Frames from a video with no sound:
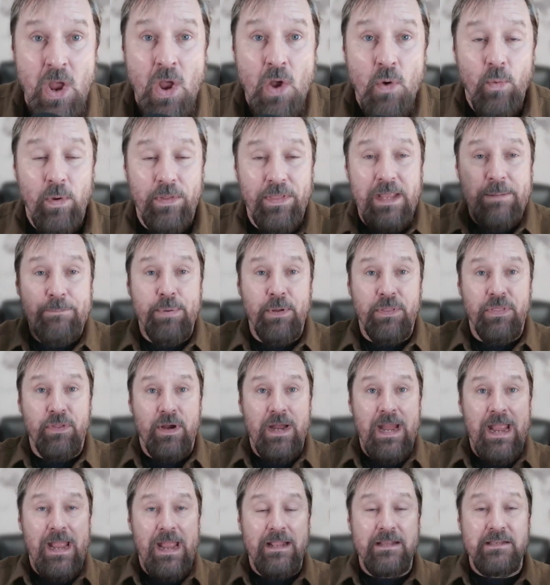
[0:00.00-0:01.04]
when they put their
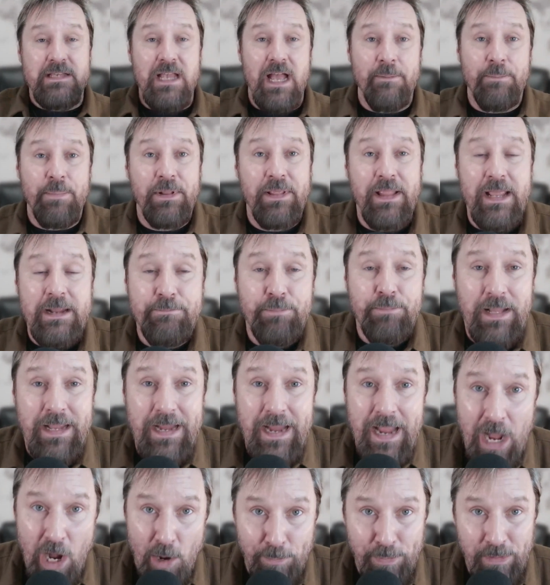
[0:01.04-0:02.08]
hands up and they play
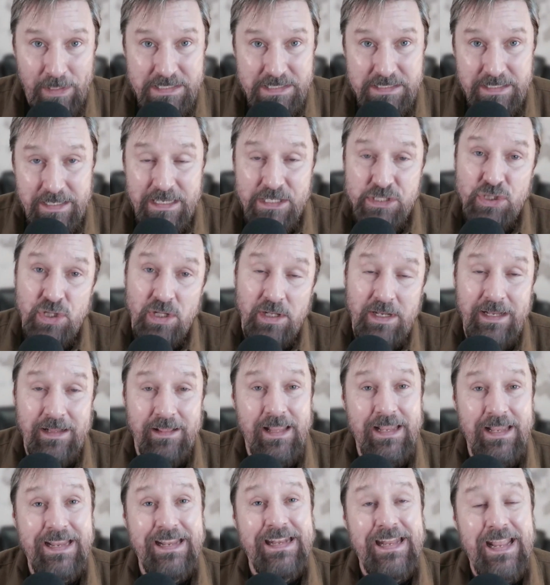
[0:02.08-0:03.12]
helplessness, looking
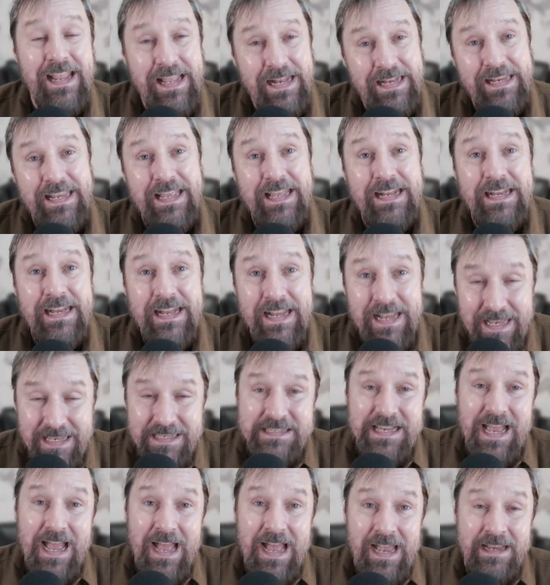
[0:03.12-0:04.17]
like an idiot in his
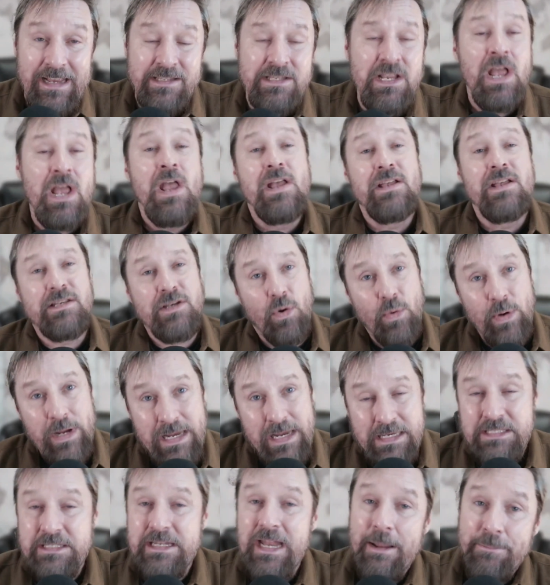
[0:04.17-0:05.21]
eyes. So he
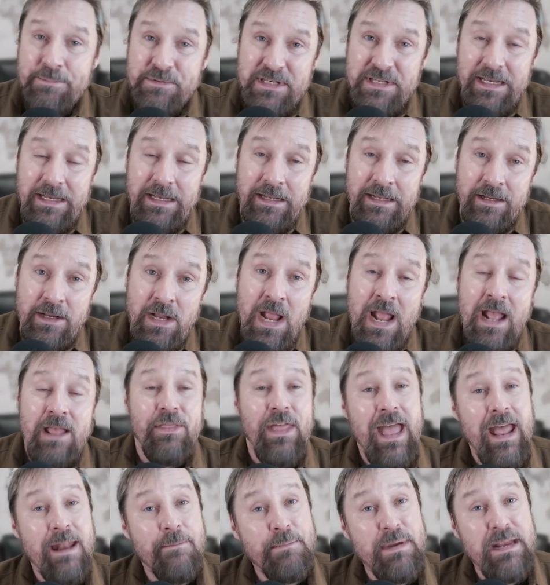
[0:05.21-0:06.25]
steps in,
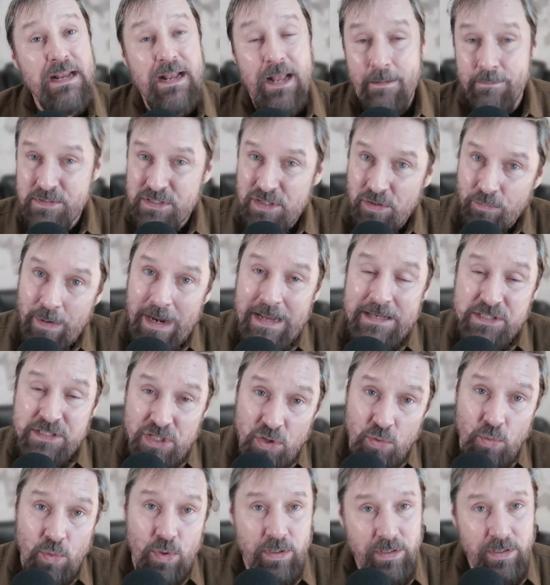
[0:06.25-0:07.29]
then becomes the
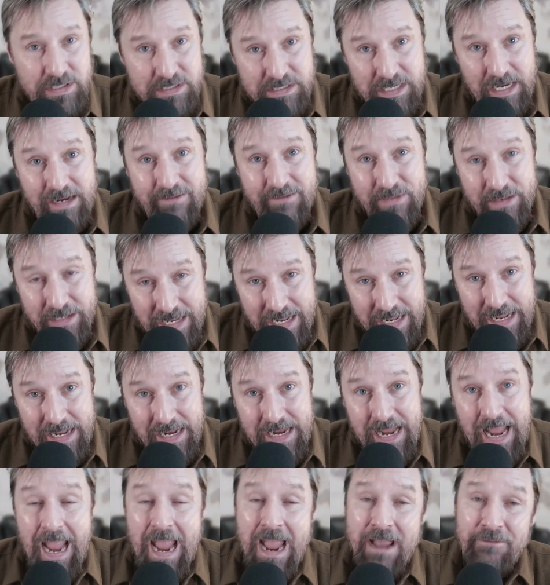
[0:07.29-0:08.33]
rescuer to save the day
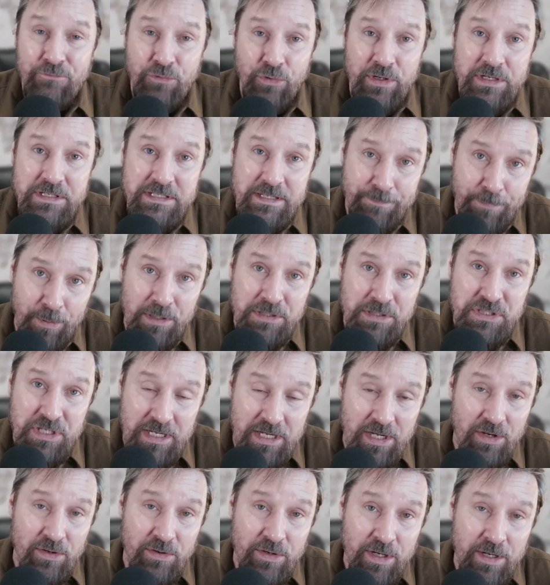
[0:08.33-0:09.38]
after he's the
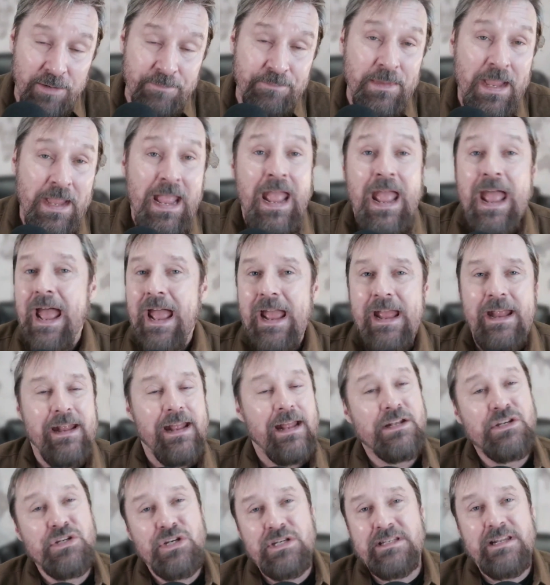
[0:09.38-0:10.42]
persecutor.
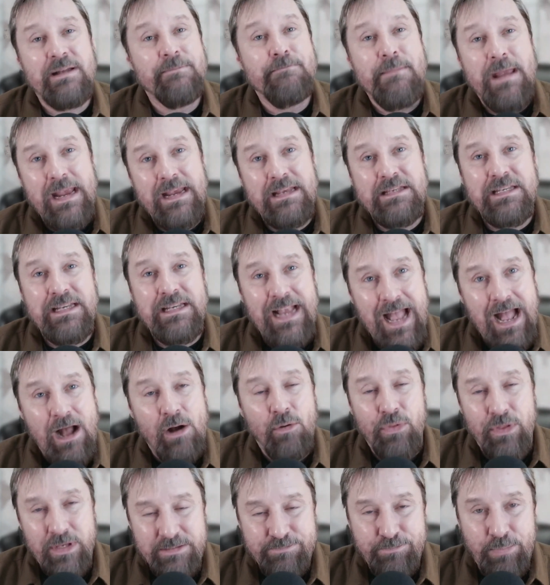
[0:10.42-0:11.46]
It's just amazing how
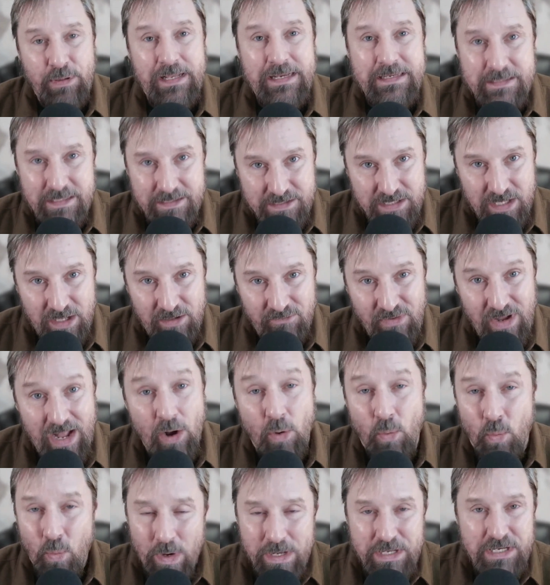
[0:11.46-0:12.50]
this plays itself out
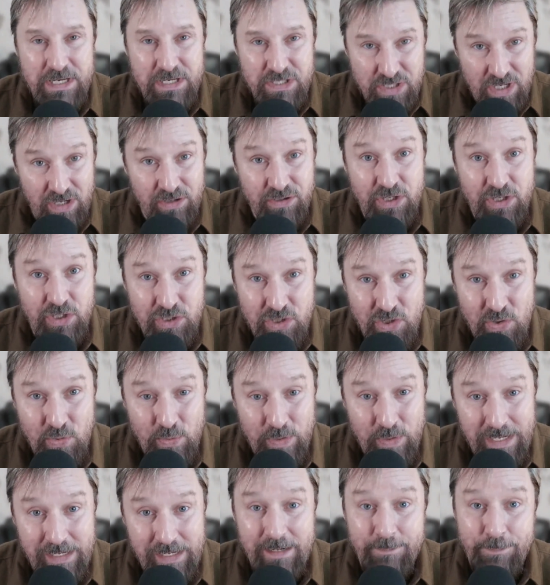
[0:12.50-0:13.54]
when you start to tune
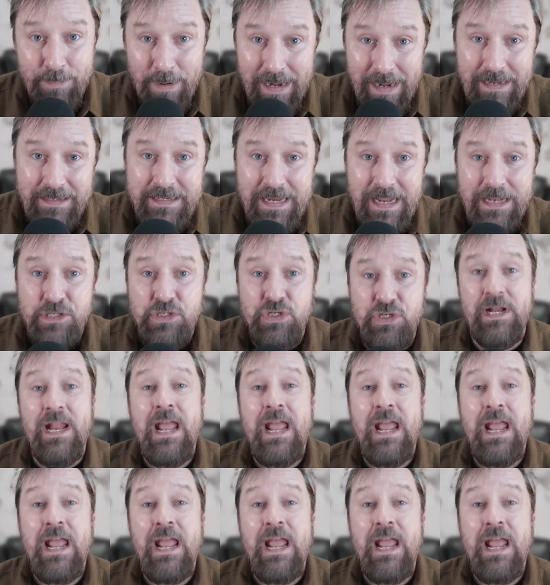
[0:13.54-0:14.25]
in and pay attention.